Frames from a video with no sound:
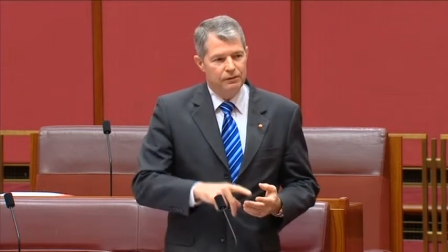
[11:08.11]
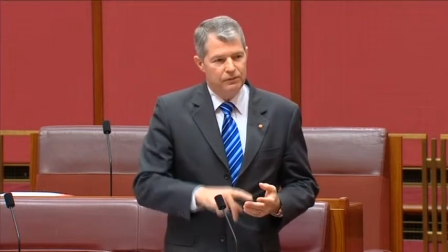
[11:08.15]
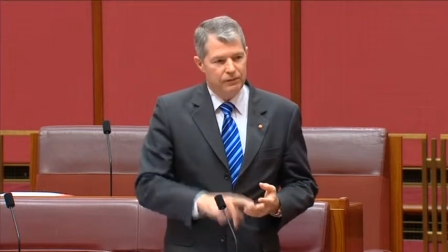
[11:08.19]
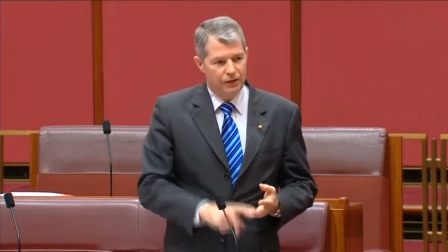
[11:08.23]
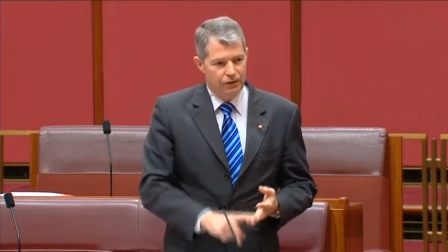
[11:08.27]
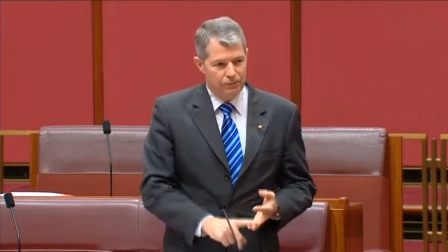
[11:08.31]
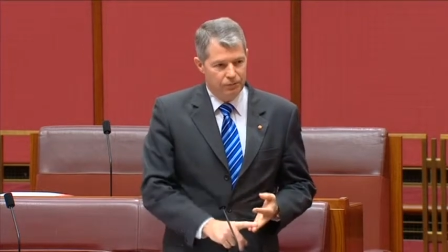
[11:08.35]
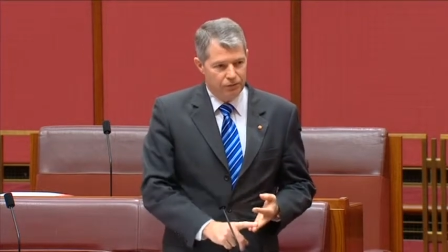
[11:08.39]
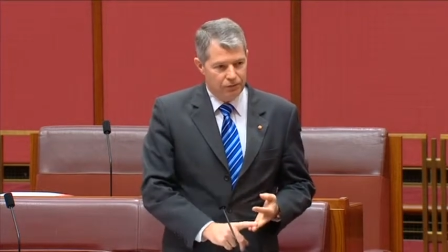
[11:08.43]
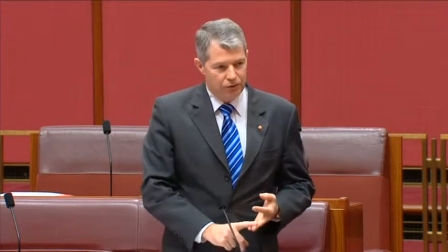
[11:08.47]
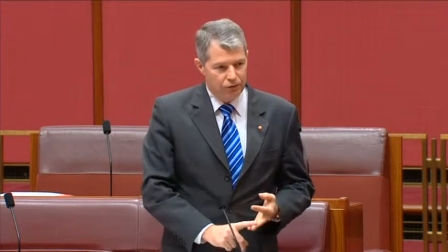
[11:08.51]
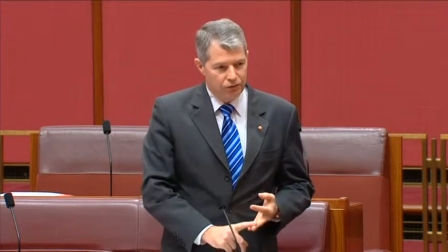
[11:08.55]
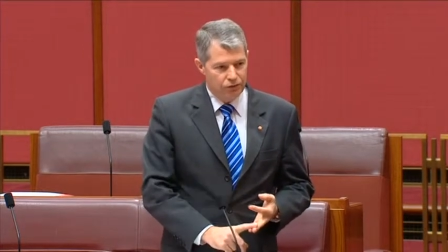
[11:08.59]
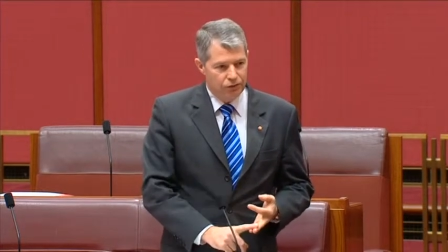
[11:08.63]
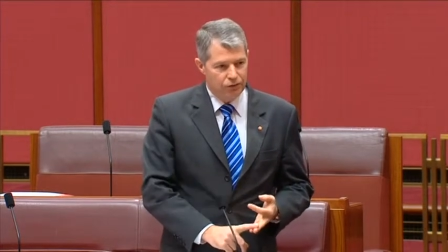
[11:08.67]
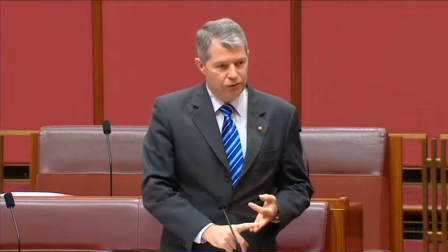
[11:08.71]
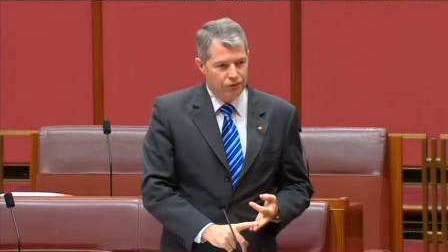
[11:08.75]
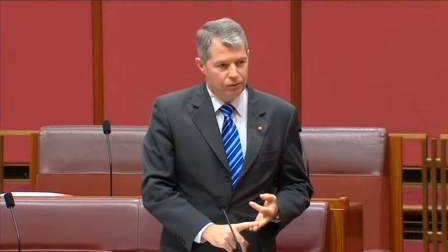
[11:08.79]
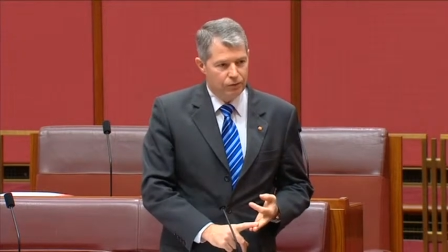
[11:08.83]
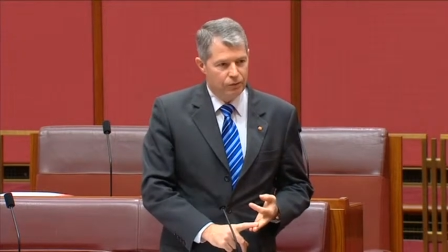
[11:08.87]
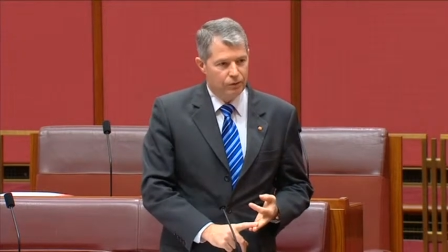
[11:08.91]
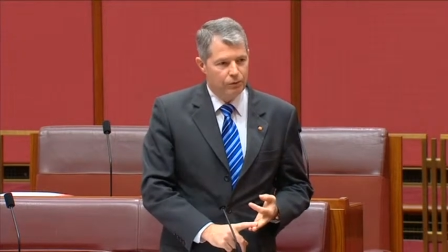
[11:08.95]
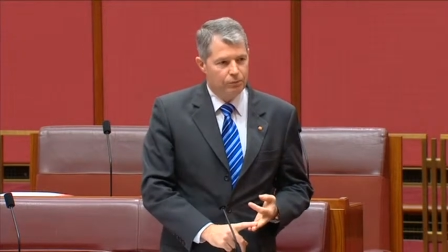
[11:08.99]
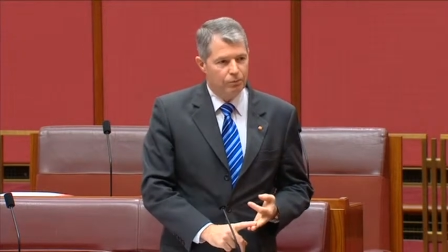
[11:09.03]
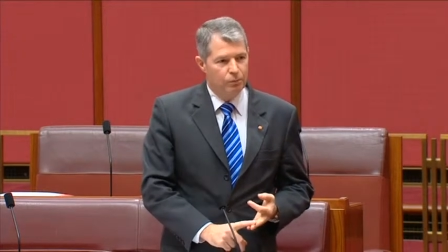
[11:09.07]

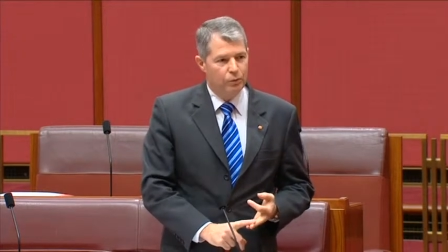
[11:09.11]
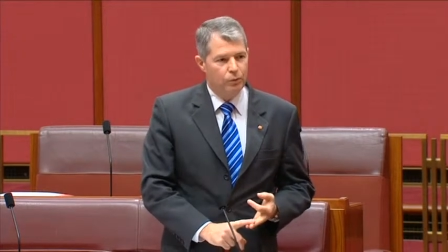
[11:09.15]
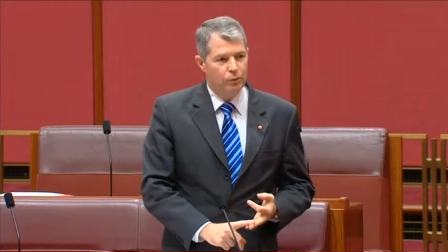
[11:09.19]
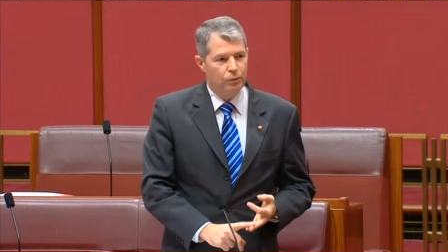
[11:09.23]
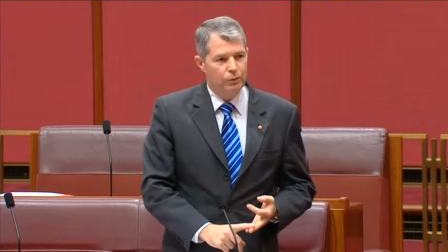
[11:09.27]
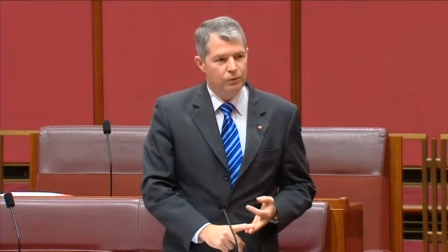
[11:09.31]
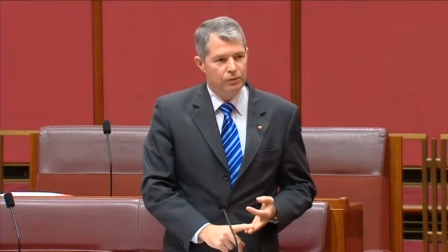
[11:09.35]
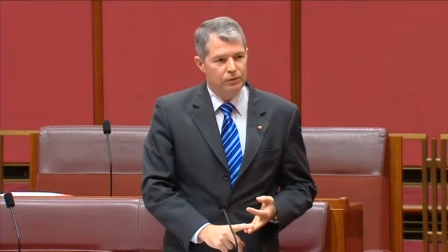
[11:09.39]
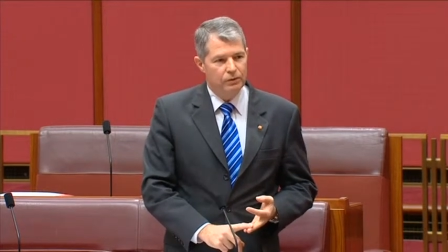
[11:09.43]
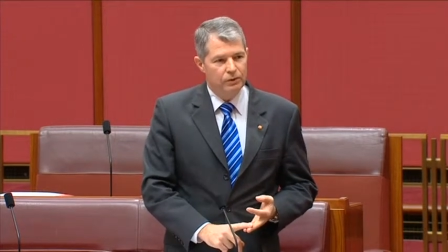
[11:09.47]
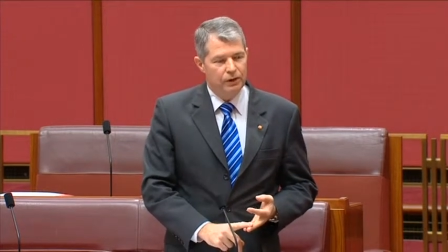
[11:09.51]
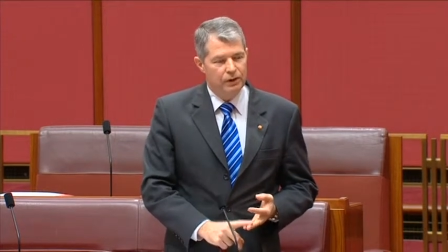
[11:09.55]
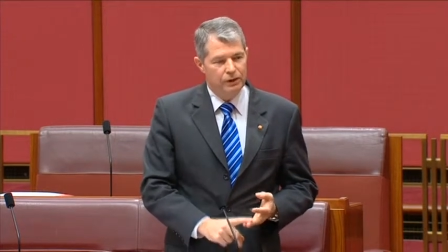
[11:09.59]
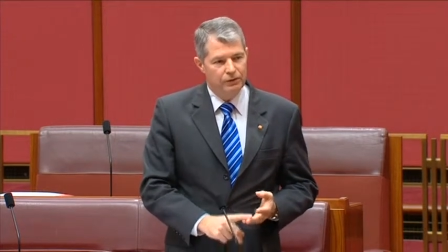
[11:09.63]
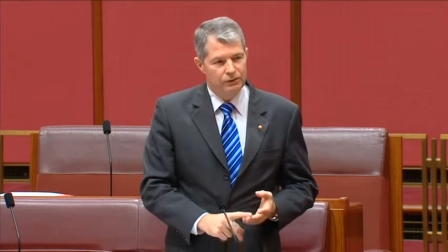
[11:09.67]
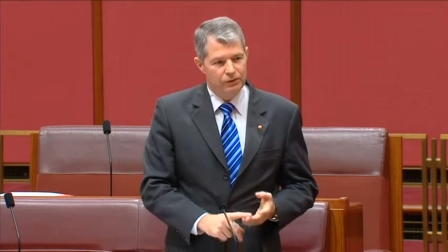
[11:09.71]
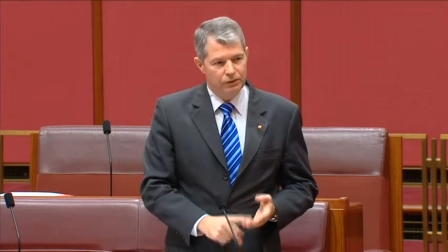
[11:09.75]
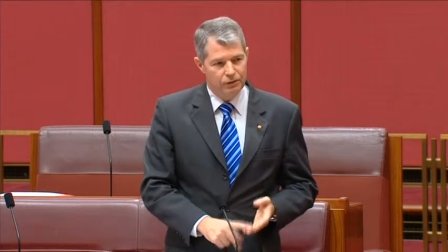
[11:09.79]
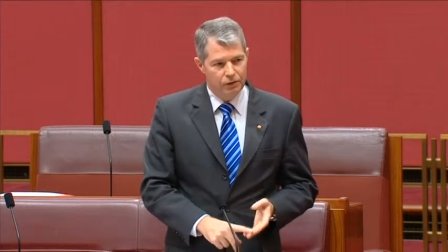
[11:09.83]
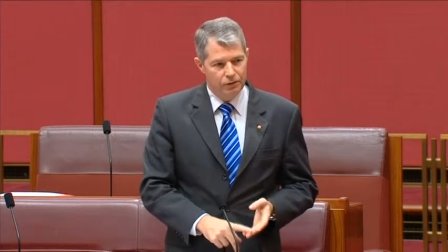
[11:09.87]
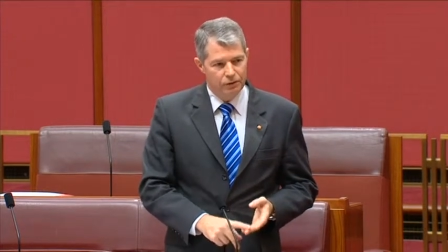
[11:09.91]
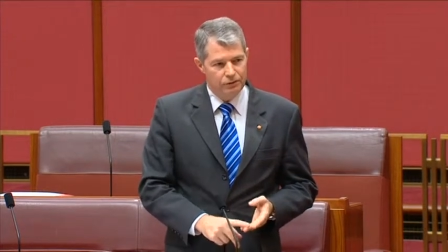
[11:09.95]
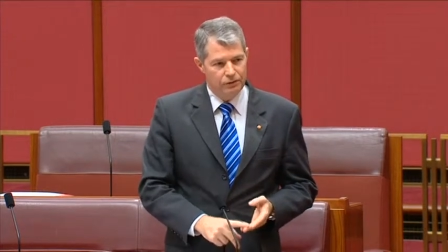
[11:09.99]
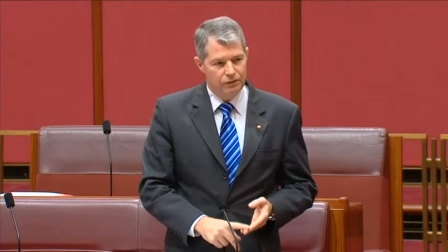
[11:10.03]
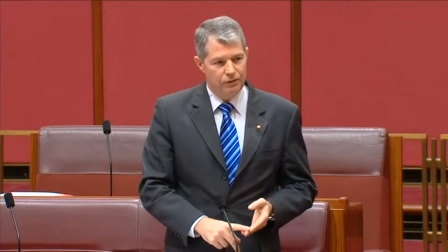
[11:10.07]
definitions are important, it's
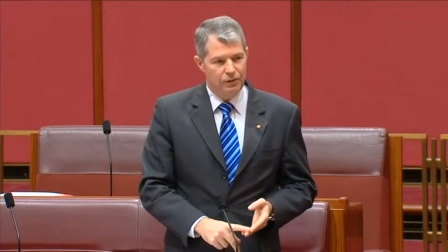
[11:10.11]
not